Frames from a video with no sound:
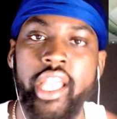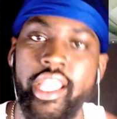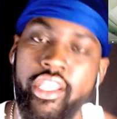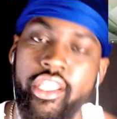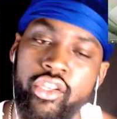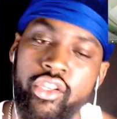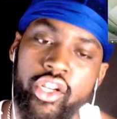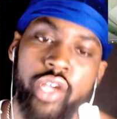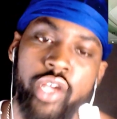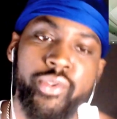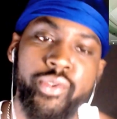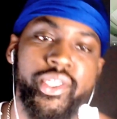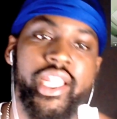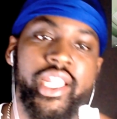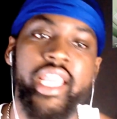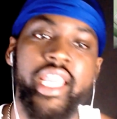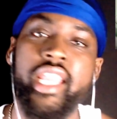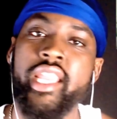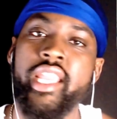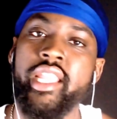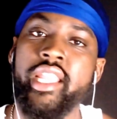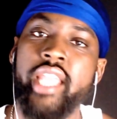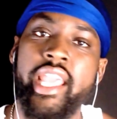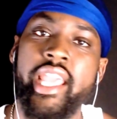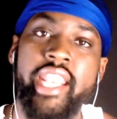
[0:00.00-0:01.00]
you know what I'm
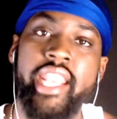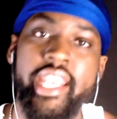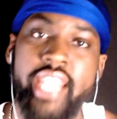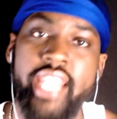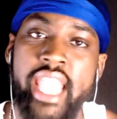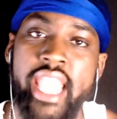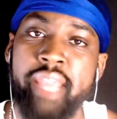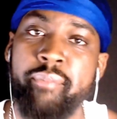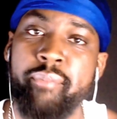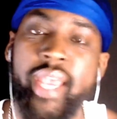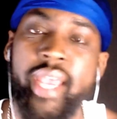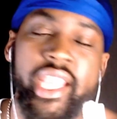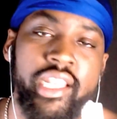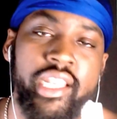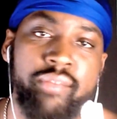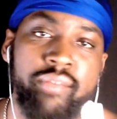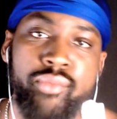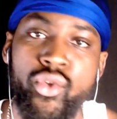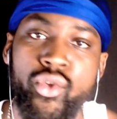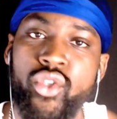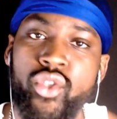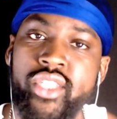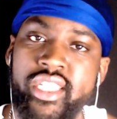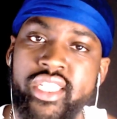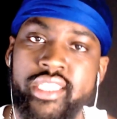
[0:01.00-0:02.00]
saying? And they made the
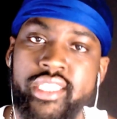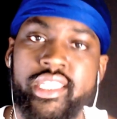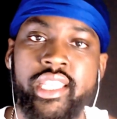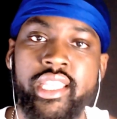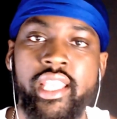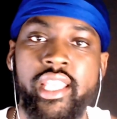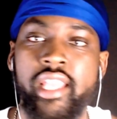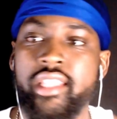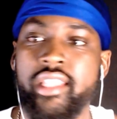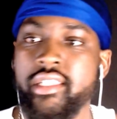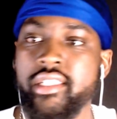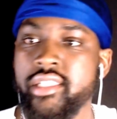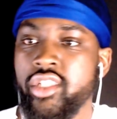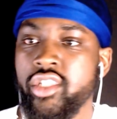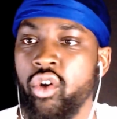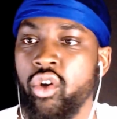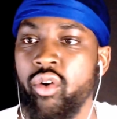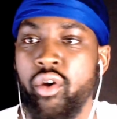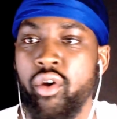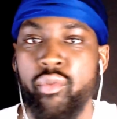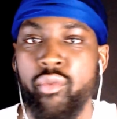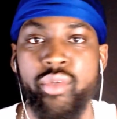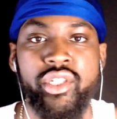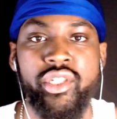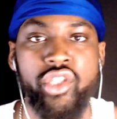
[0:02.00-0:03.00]
music together. So it
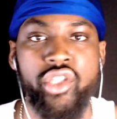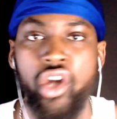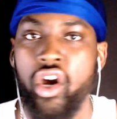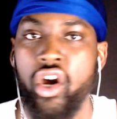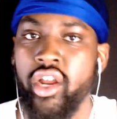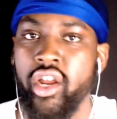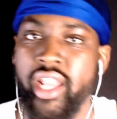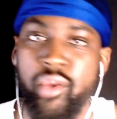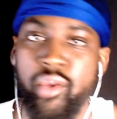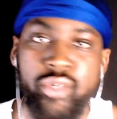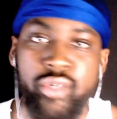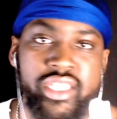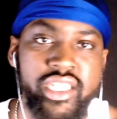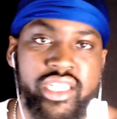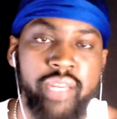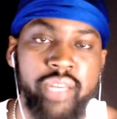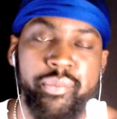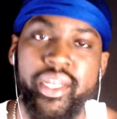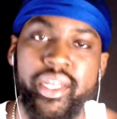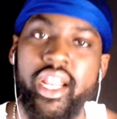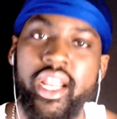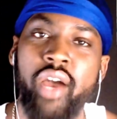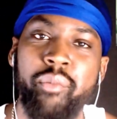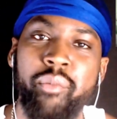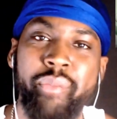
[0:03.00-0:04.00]
was all, they were shipping
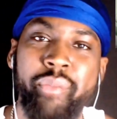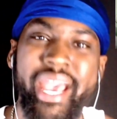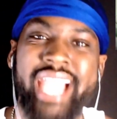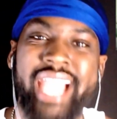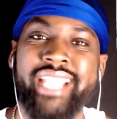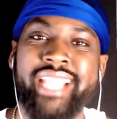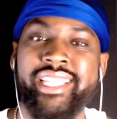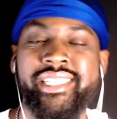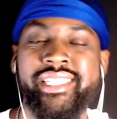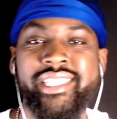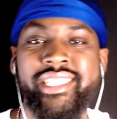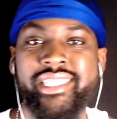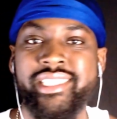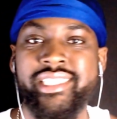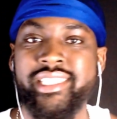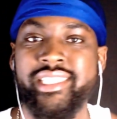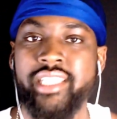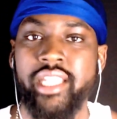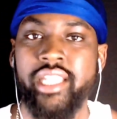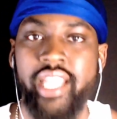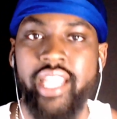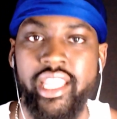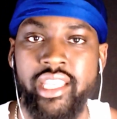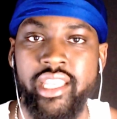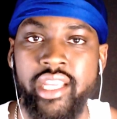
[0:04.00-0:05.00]
out packages
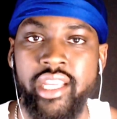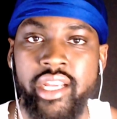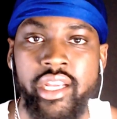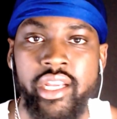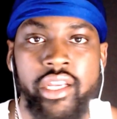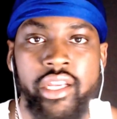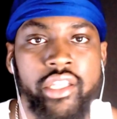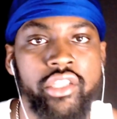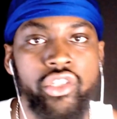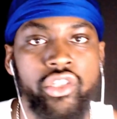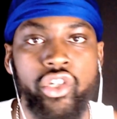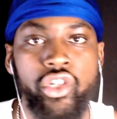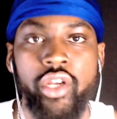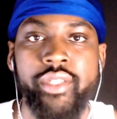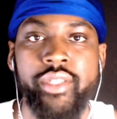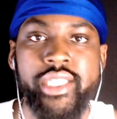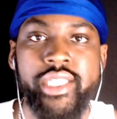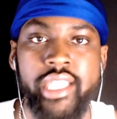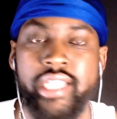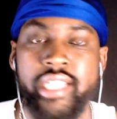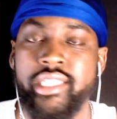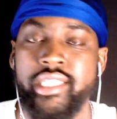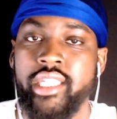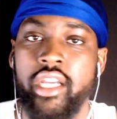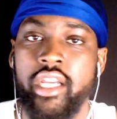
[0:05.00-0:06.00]
today, you know what I'm
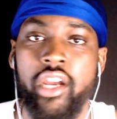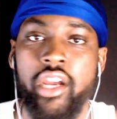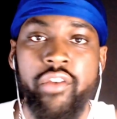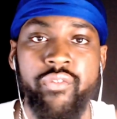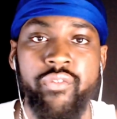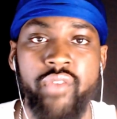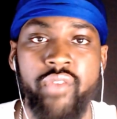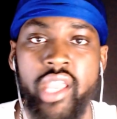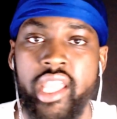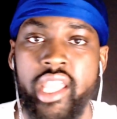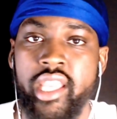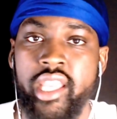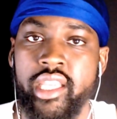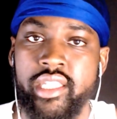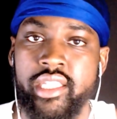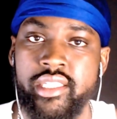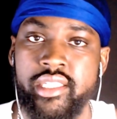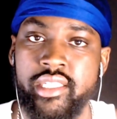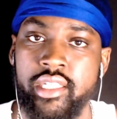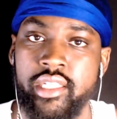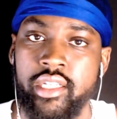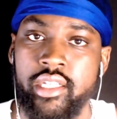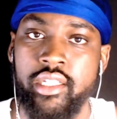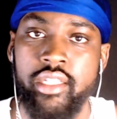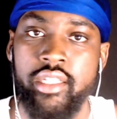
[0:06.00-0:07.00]
saying, to her fans.
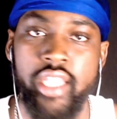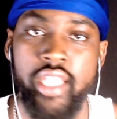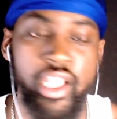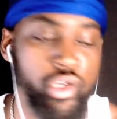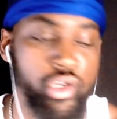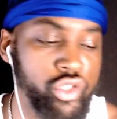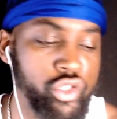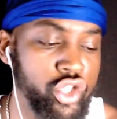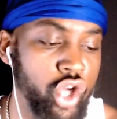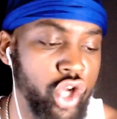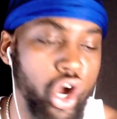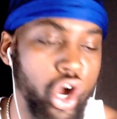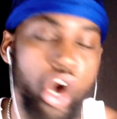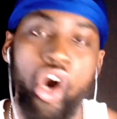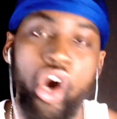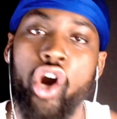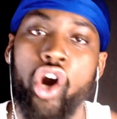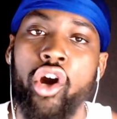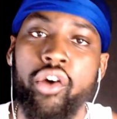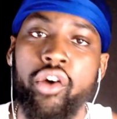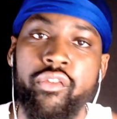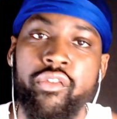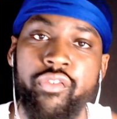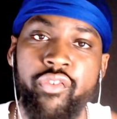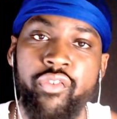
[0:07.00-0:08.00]
It was
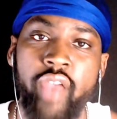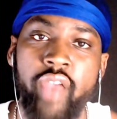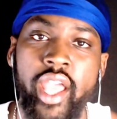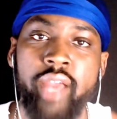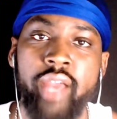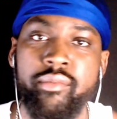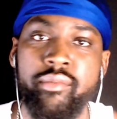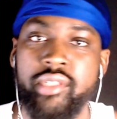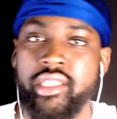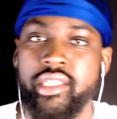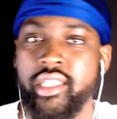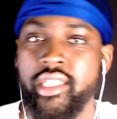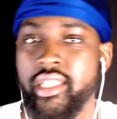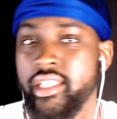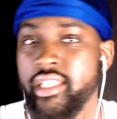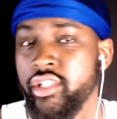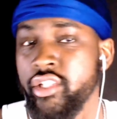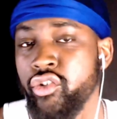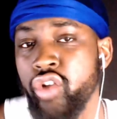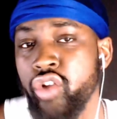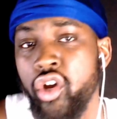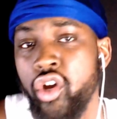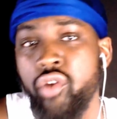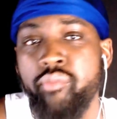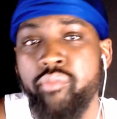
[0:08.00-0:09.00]
all family. And you
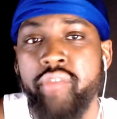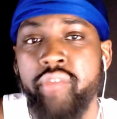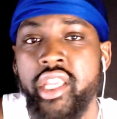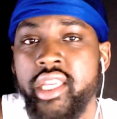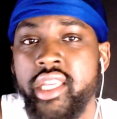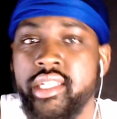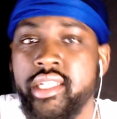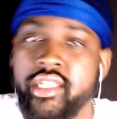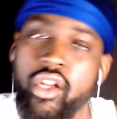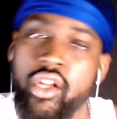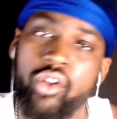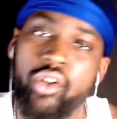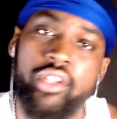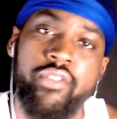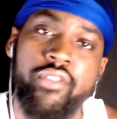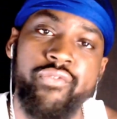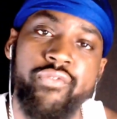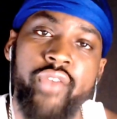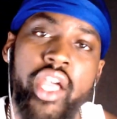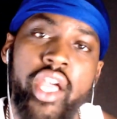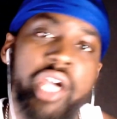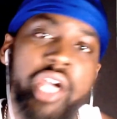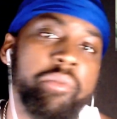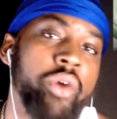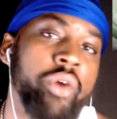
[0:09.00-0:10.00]
know me, it's only
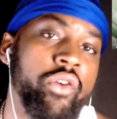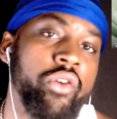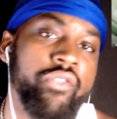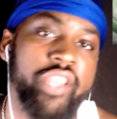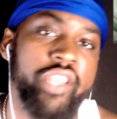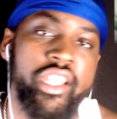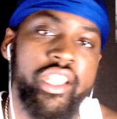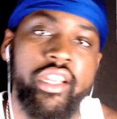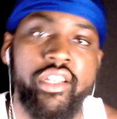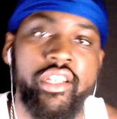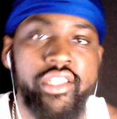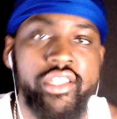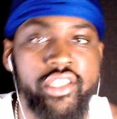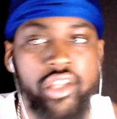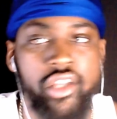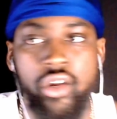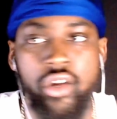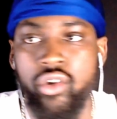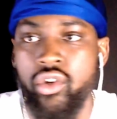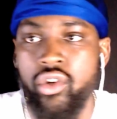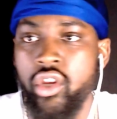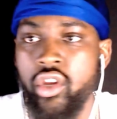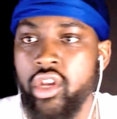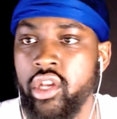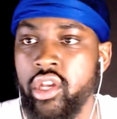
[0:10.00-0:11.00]
fam over here. So
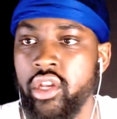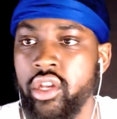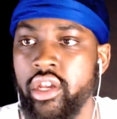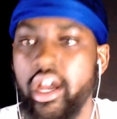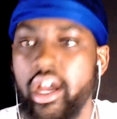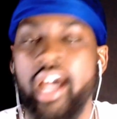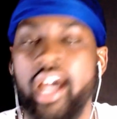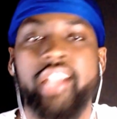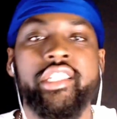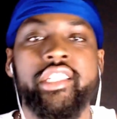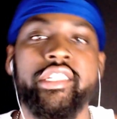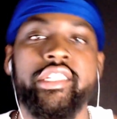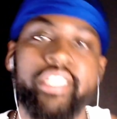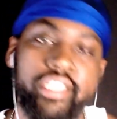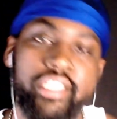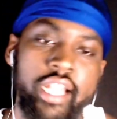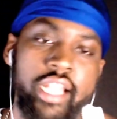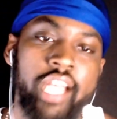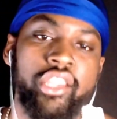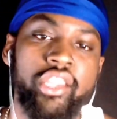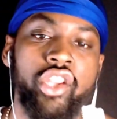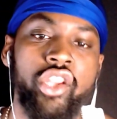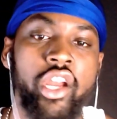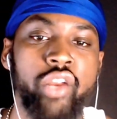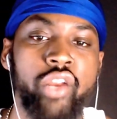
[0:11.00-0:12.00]
I
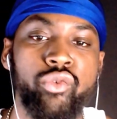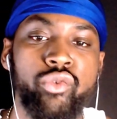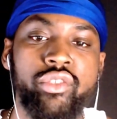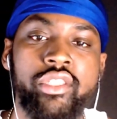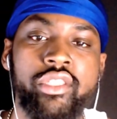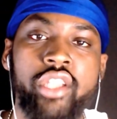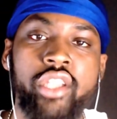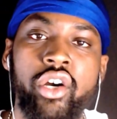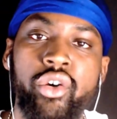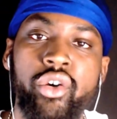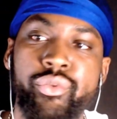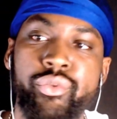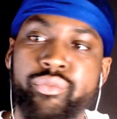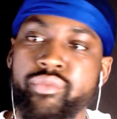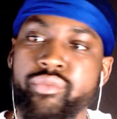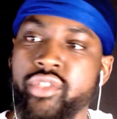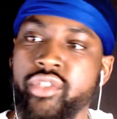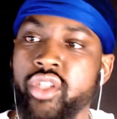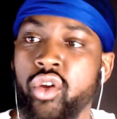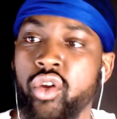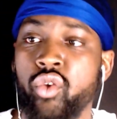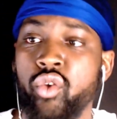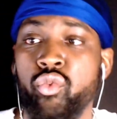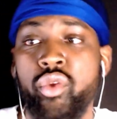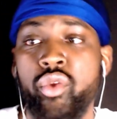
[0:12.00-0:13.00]
thought it was dope.
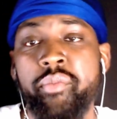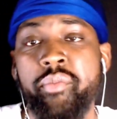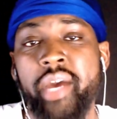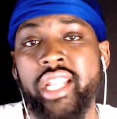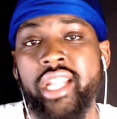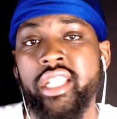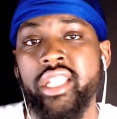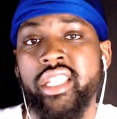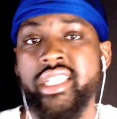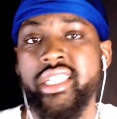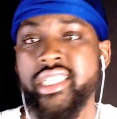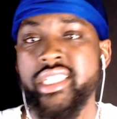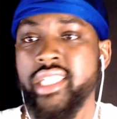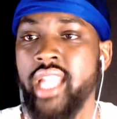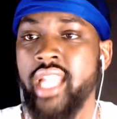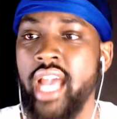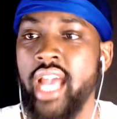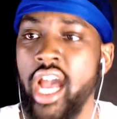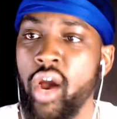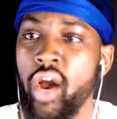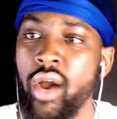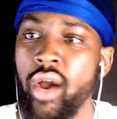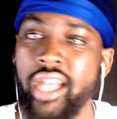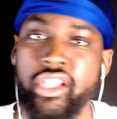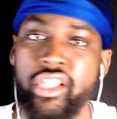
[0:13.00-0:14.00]
So we about to listen to
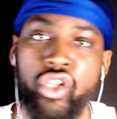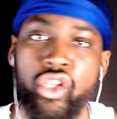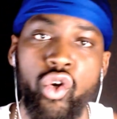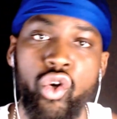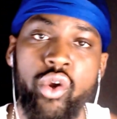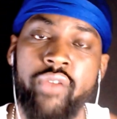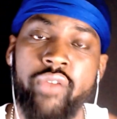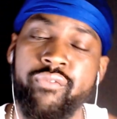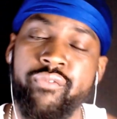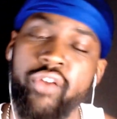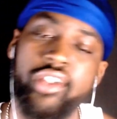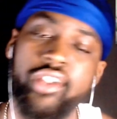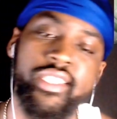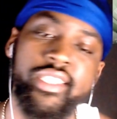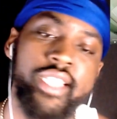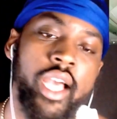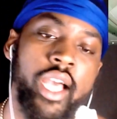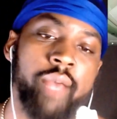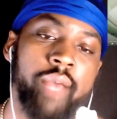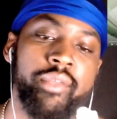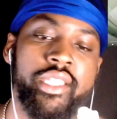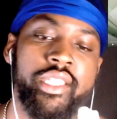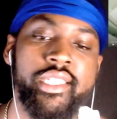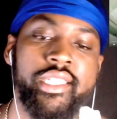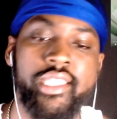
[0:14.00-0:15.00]
How I Do It. First
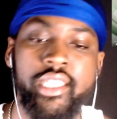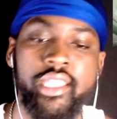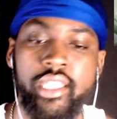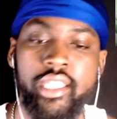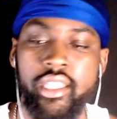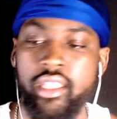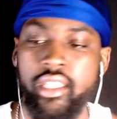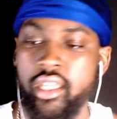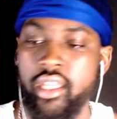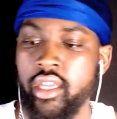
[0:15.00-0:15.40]
time listening.